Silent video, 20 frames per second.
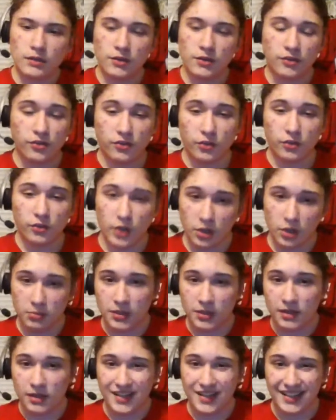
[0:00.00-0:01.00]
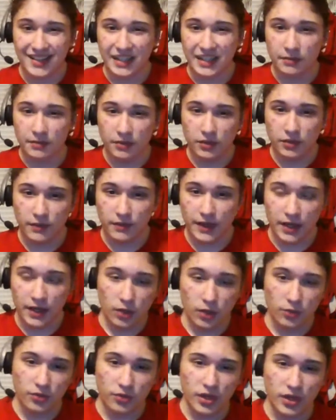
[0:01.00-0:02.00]
This is going to be the 11th year that
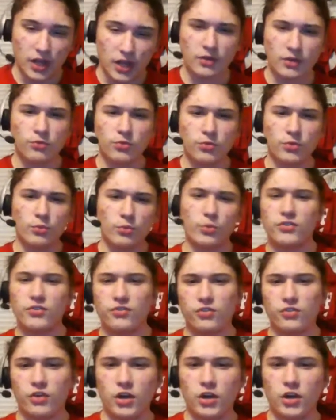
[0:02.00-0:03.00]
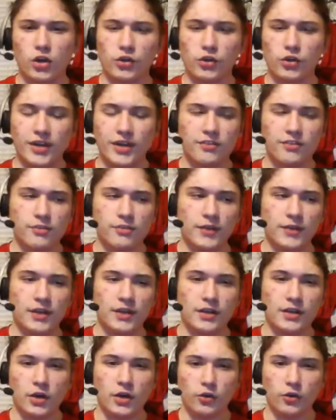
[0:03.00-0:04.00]
it goes on. There was once a Call to Greatness
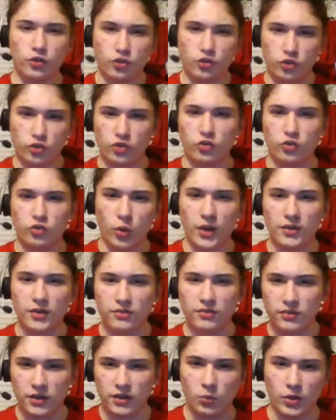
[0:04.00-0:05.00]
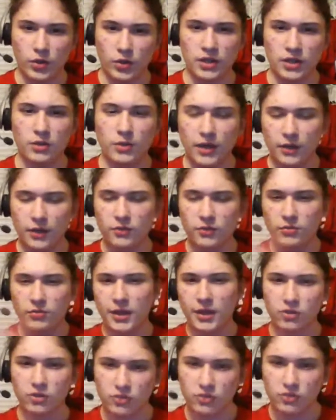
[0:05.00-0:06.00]
event held twice in 1 year. That
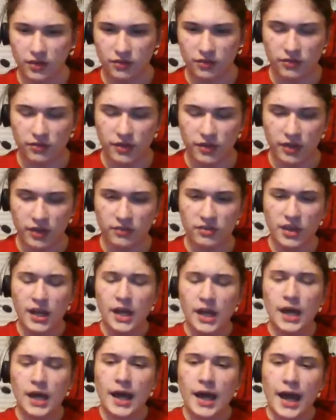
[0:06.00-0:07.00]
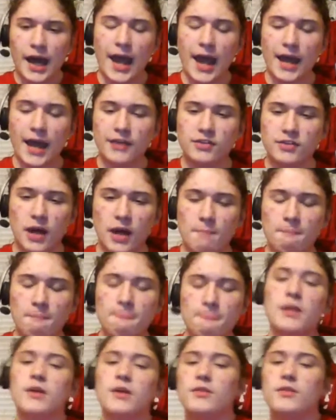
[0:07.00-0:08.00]
was back in 2006.
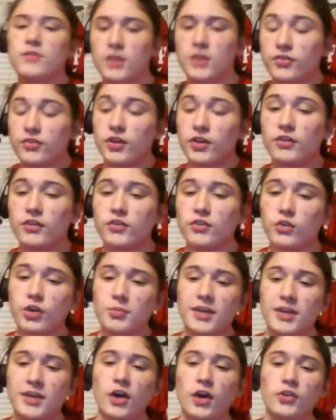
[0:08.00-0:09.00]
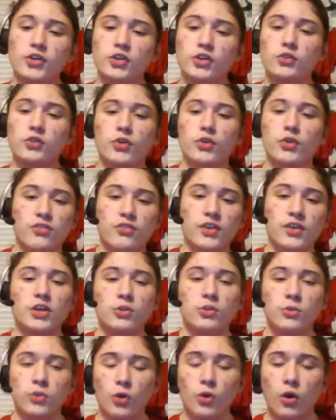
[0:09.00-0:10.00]
And this year it's going to be held in New York City,
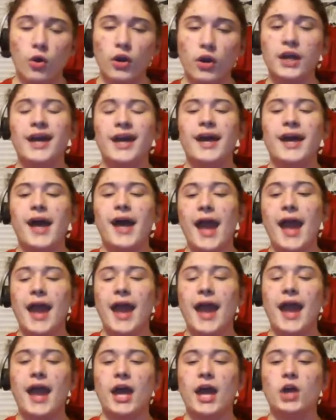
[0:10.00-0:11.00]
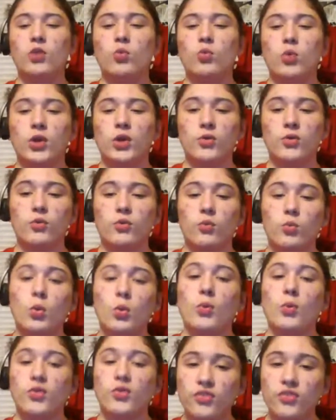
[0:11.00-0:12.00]
New York. And what
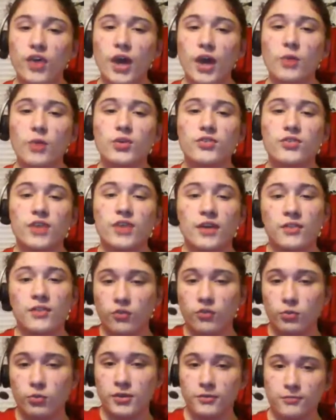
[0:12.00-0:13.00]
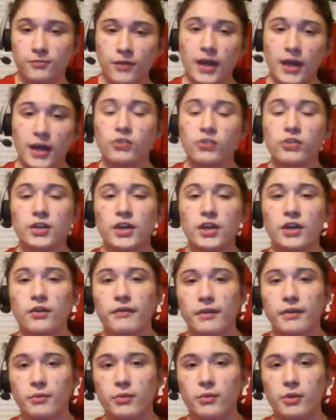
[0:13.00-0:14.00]
was said was that this will be the final year
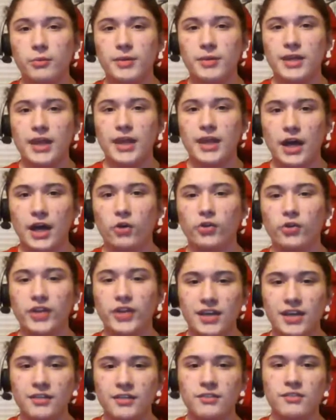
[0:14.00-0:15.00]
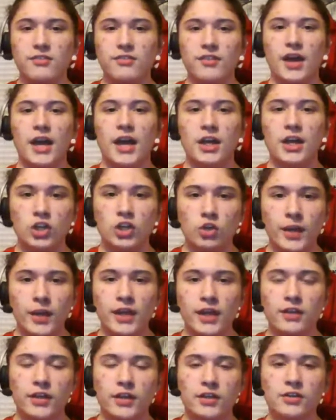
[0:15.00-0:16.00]
it will be held inside New
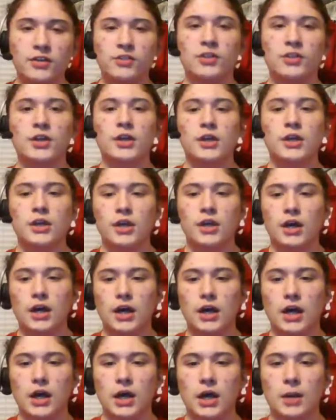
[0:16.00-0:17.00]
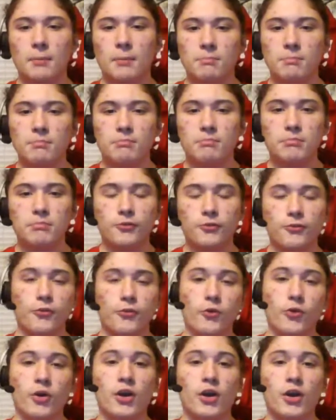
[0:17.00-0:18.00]
England
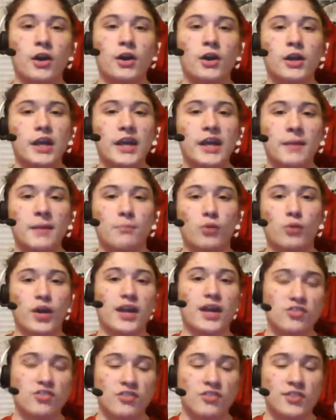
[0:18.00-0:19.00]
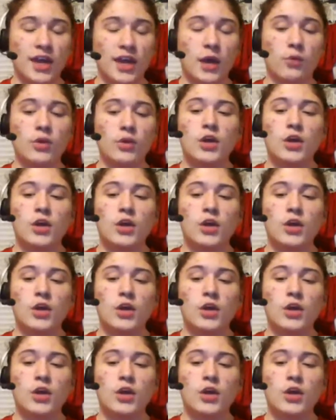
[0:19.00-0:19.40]
before it branches out.